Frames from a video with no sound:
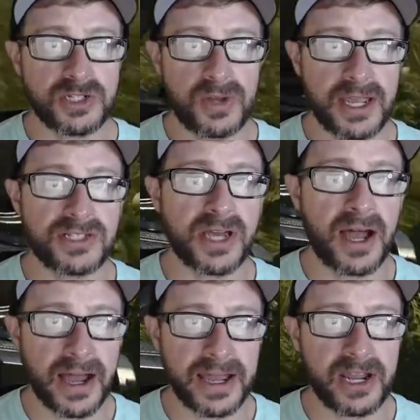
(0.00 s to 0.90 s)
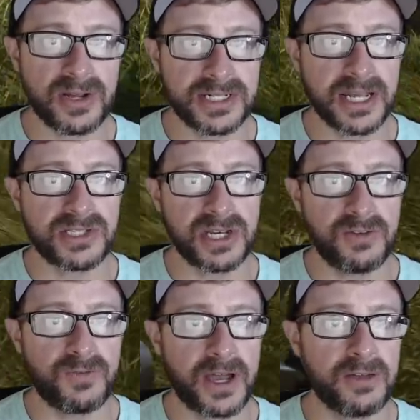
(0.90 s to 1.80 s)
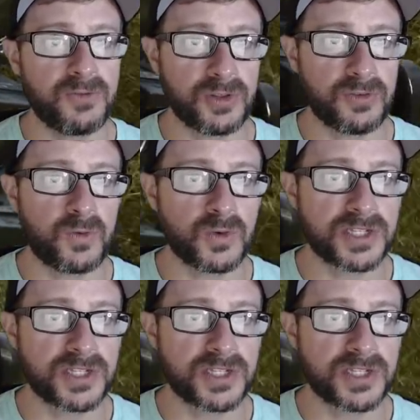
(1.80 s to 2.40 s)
creates a higher intensity fight for the full